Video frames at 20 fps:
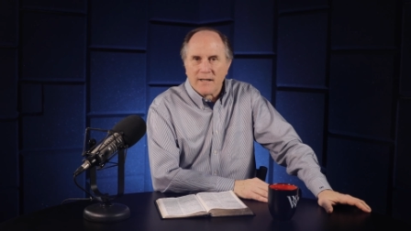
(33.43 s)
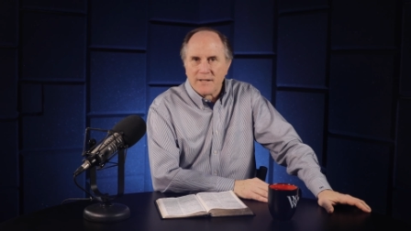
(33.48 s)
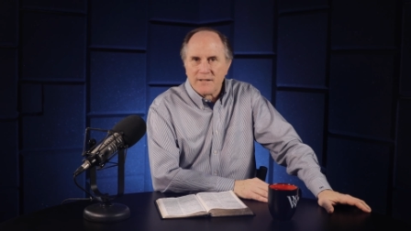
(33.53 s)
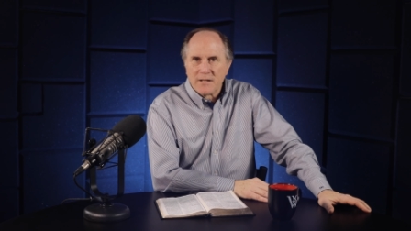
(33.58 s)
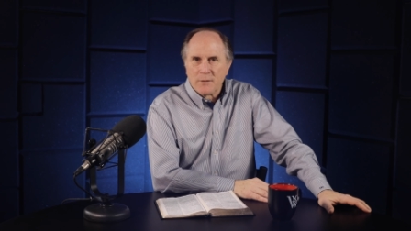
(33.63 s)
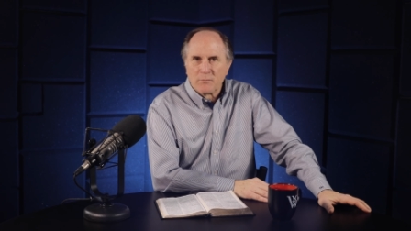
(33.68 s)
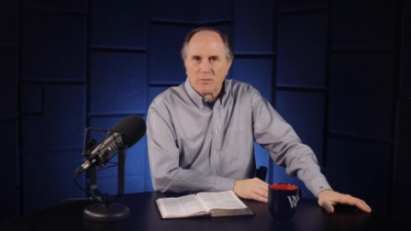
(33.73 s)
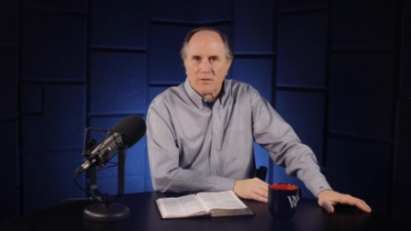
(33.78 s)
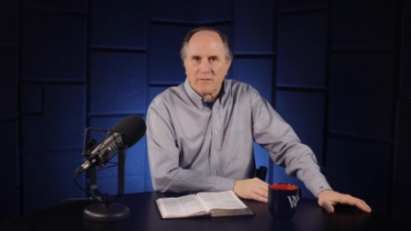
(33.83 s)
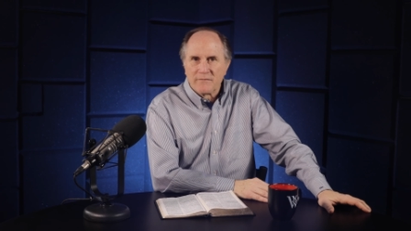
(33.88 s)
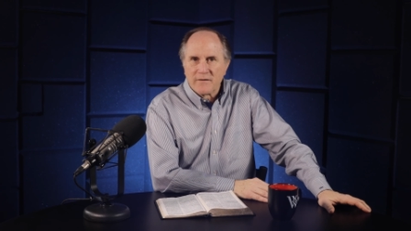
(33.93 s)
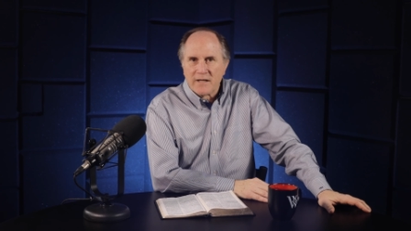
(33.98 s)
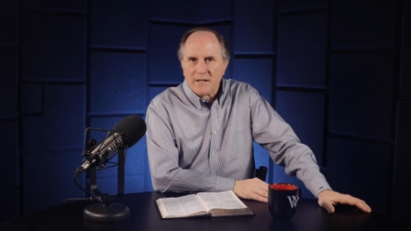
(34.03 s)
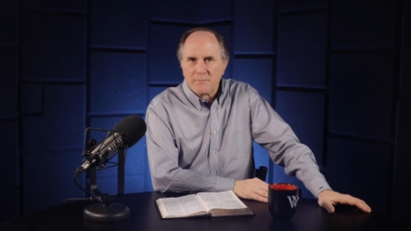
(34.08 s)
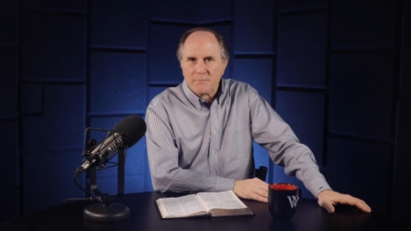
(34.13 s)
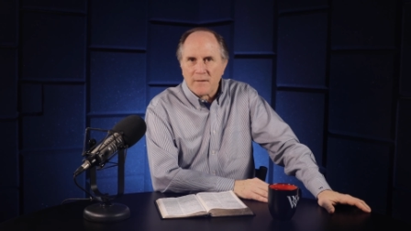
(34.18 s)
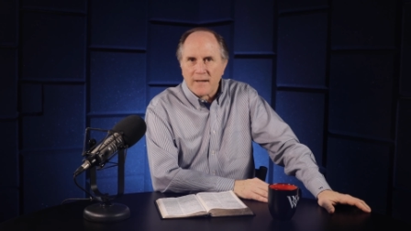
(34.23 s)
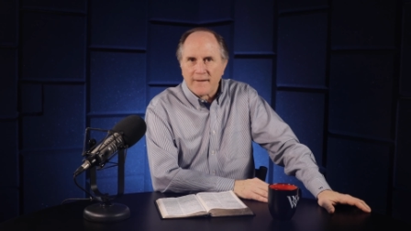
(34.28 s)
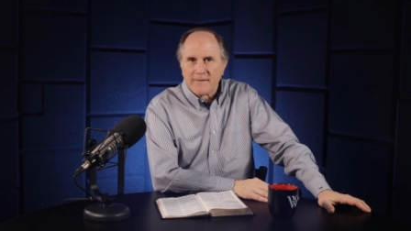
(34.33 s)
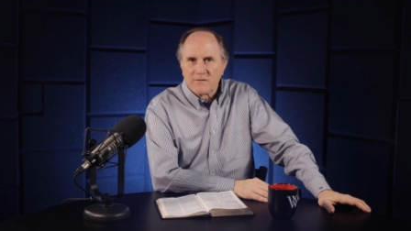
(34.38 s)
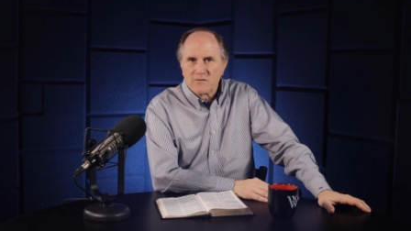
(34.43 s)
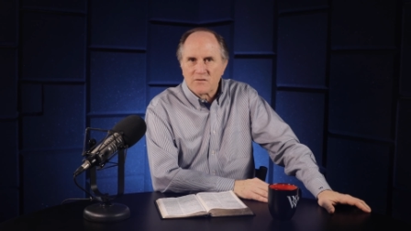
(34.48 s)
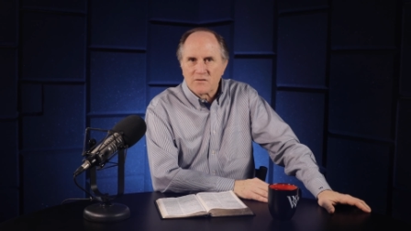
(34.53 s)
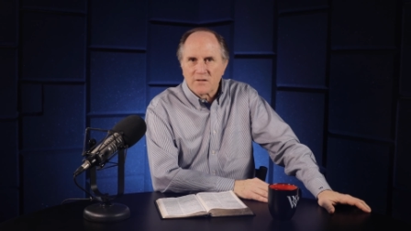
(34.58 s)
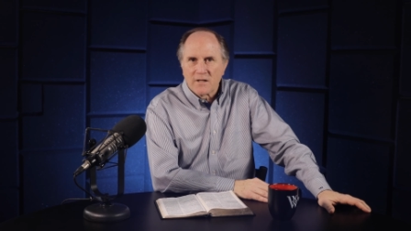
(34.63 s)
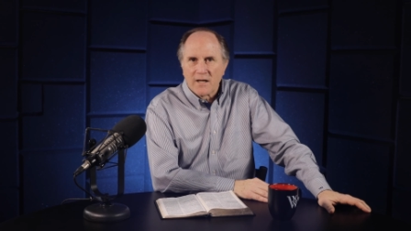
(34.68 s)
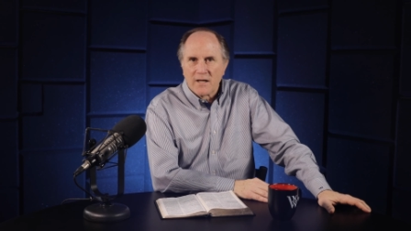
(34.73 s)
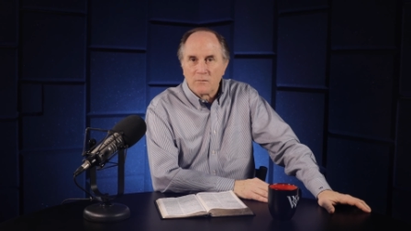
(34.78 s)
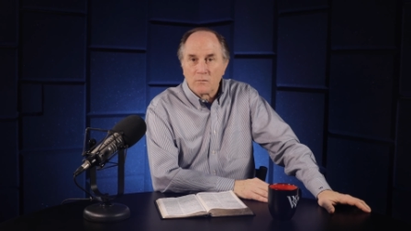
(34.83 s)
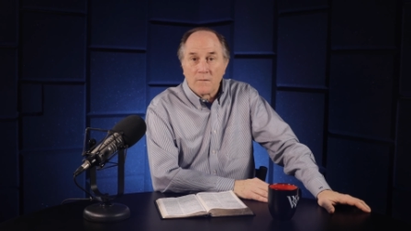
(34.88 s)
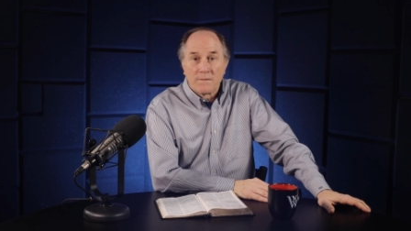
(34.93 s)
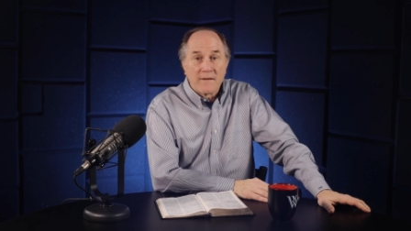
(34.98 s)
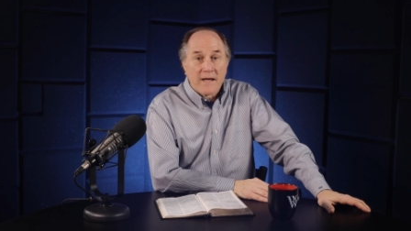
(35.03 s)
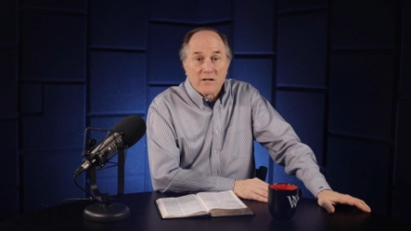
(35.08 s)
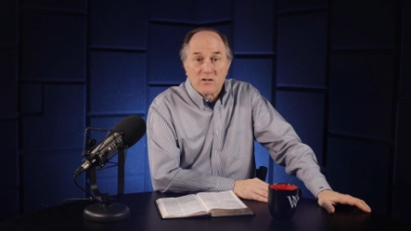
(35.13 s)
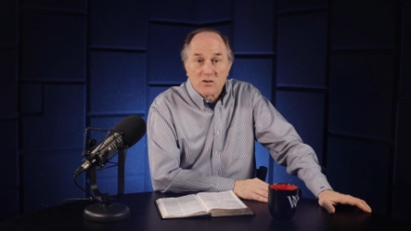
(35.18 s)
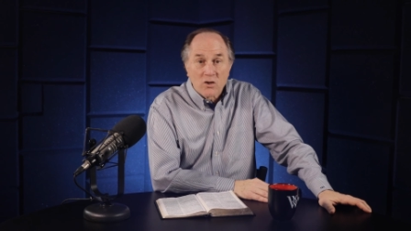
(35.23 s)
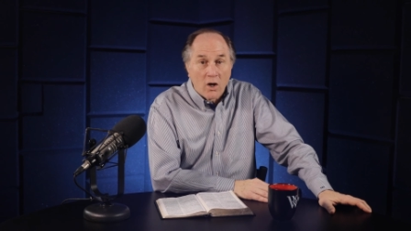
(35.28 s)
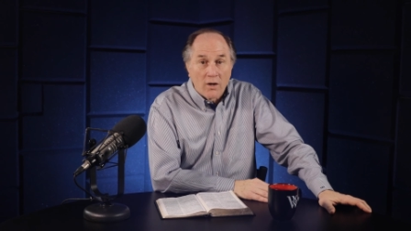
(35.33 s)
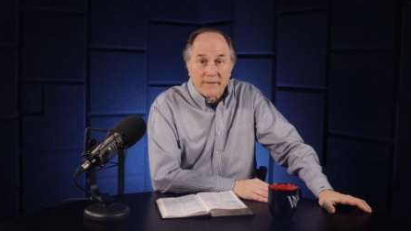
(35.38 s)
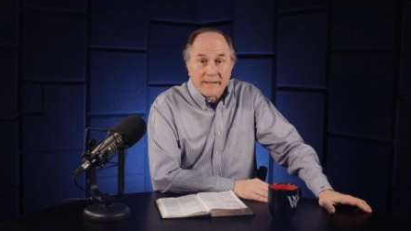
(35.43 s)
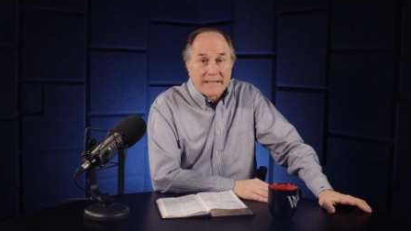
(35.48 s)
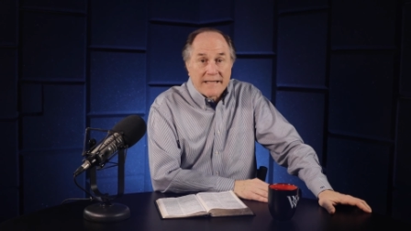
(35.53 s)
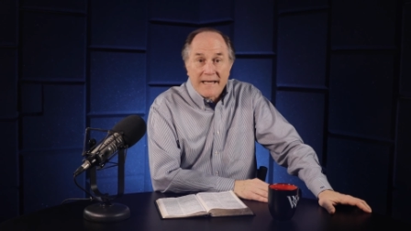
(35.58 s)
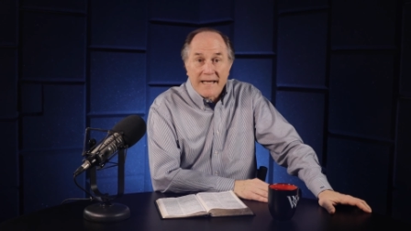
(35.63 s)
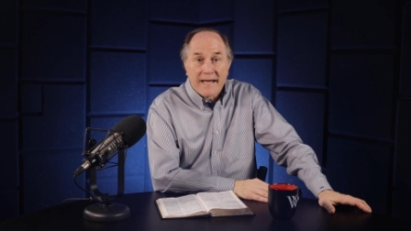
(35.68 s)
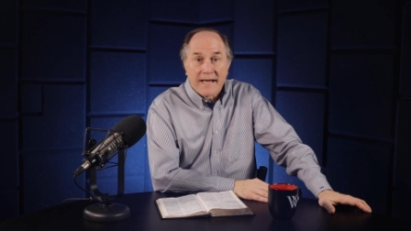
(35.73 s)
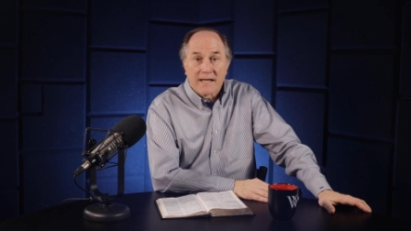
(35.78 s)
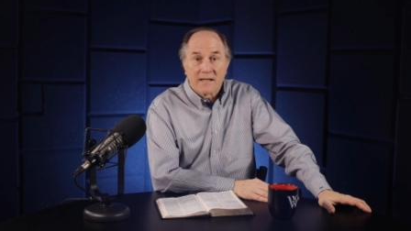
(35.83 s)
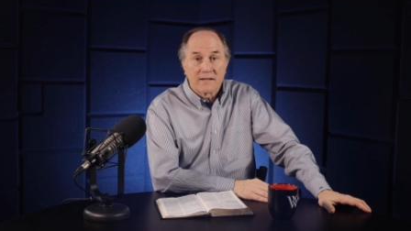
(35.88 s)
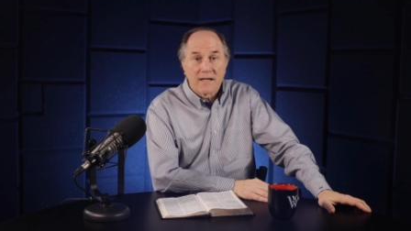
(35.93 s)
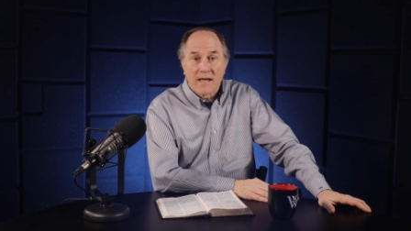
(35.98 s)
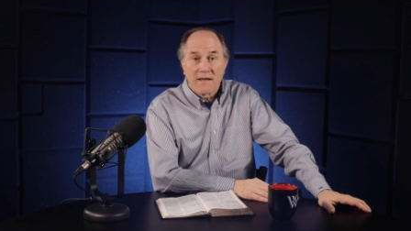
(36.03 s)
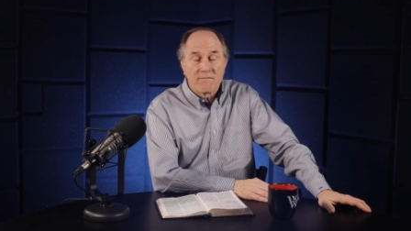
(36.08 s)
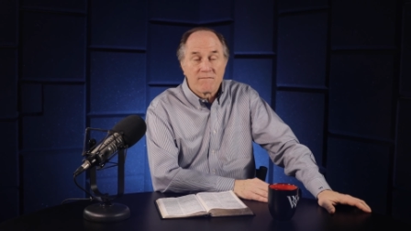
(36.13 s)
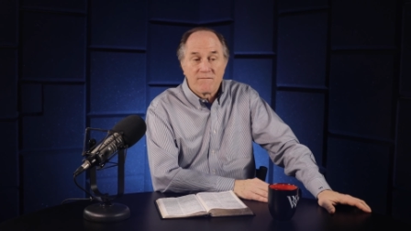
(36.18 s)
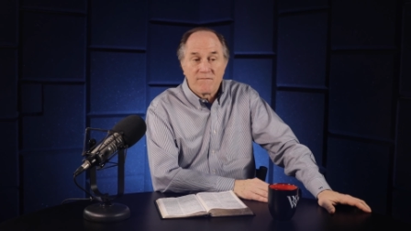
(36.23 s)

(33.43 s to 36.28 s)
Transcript: a number of inmates. And when they saw the king, they